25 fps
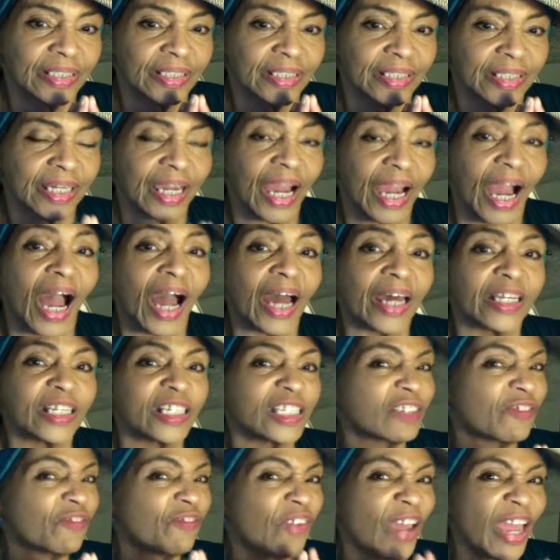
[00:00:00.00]
God
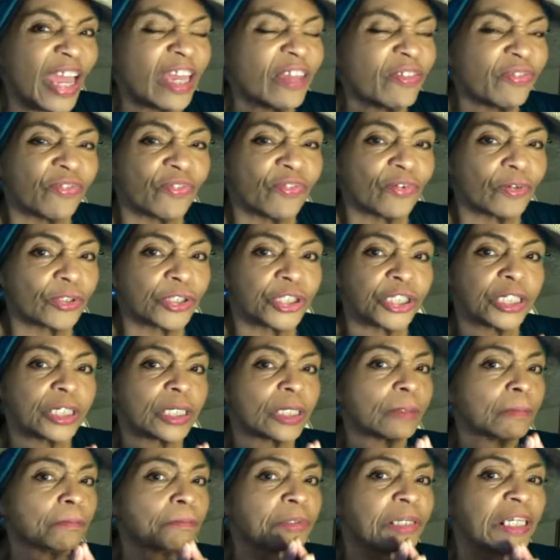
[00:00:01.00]
is faithful to
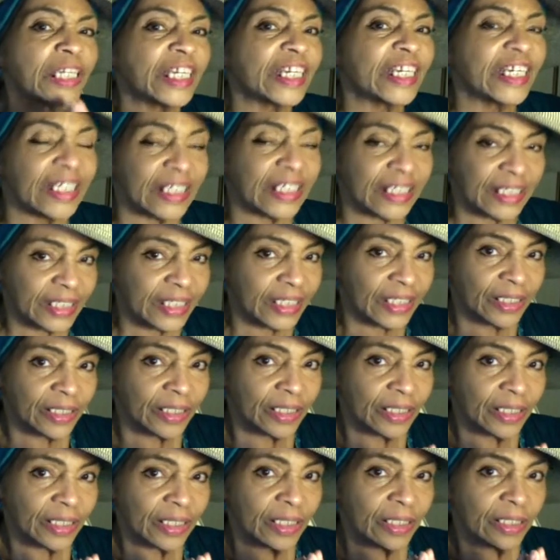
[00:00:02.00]
complete
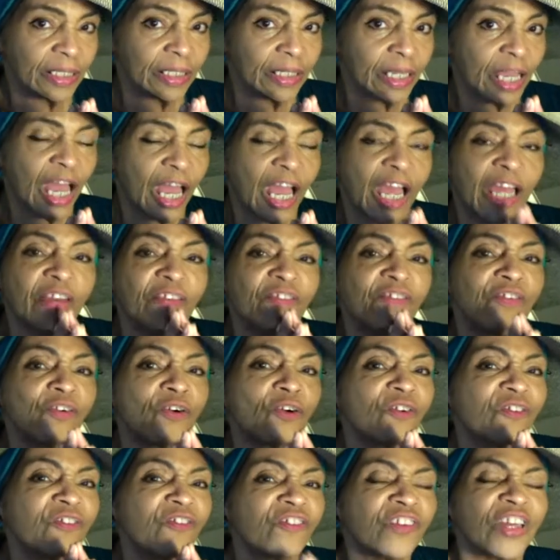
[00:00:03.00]
and
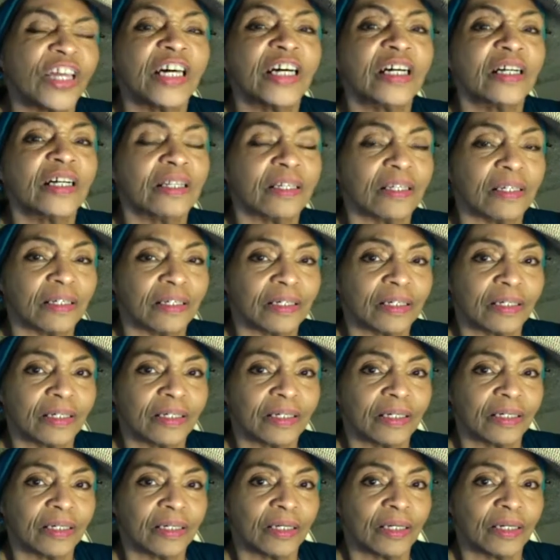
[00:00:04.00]
fulfill
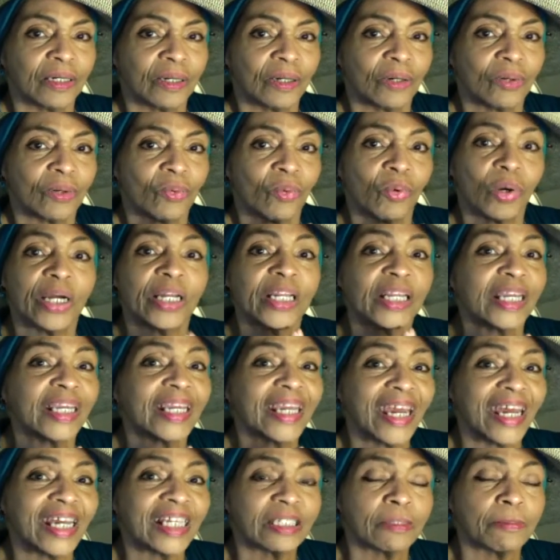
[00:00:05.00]
what He
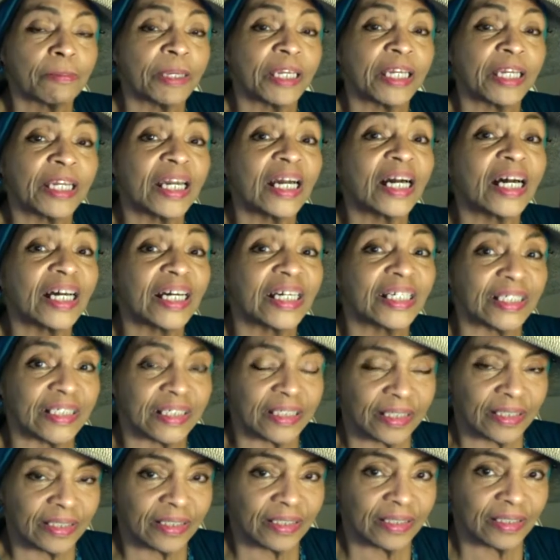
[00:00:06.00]
has begun.
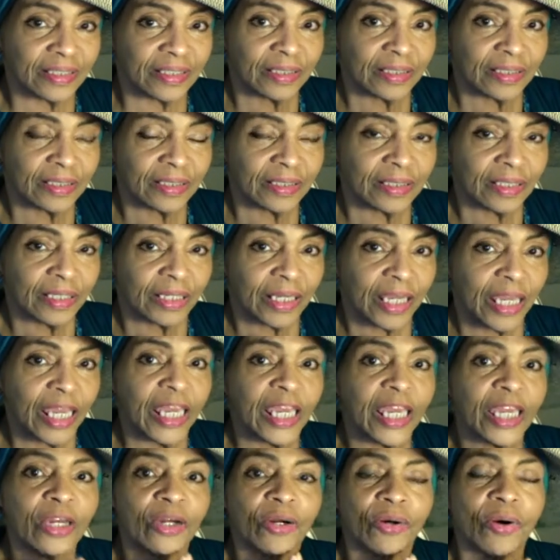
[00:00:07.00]

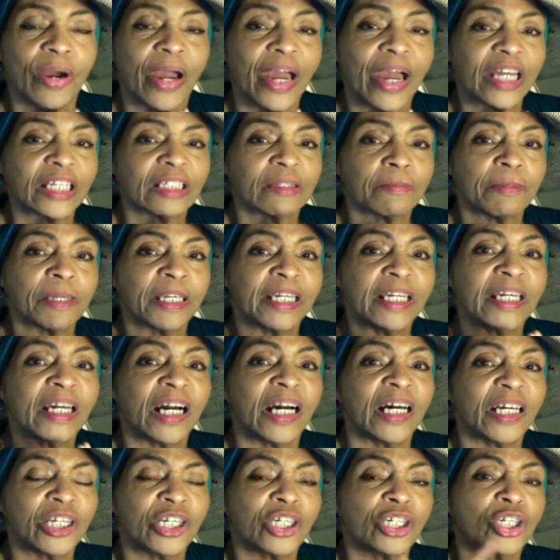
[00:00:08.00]
He who has
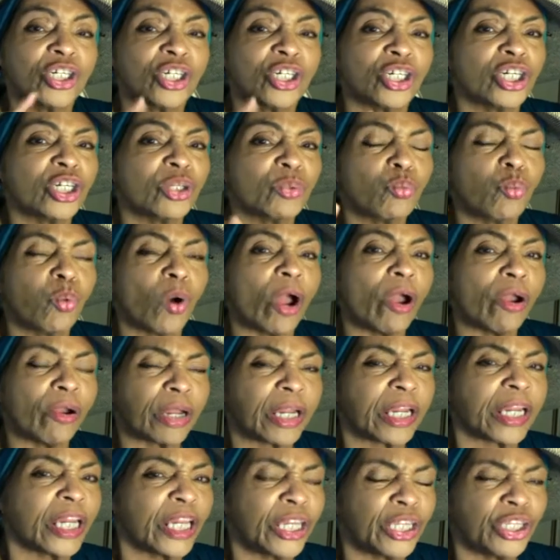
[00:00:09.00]
begun a good
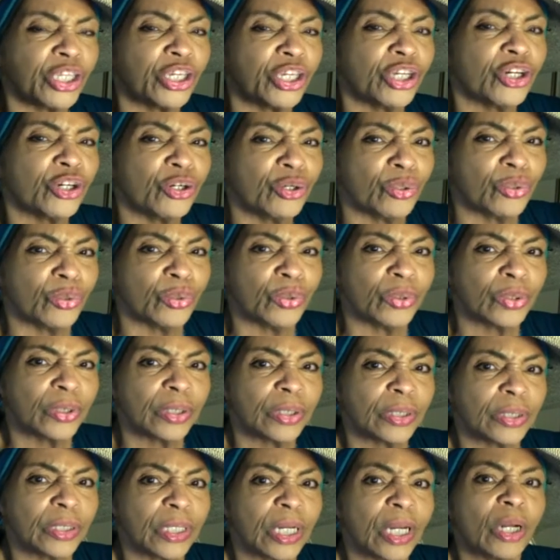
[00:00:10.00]
work in you
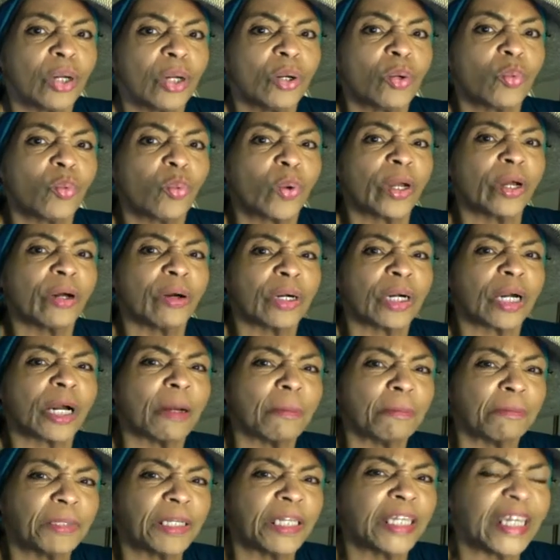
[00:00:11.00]
will
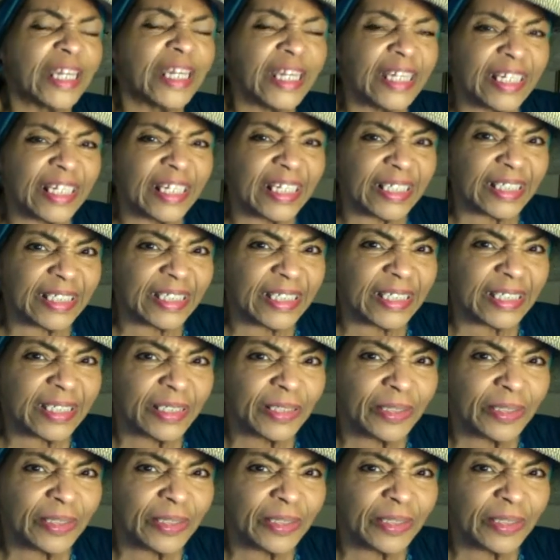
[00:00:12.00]
complete it.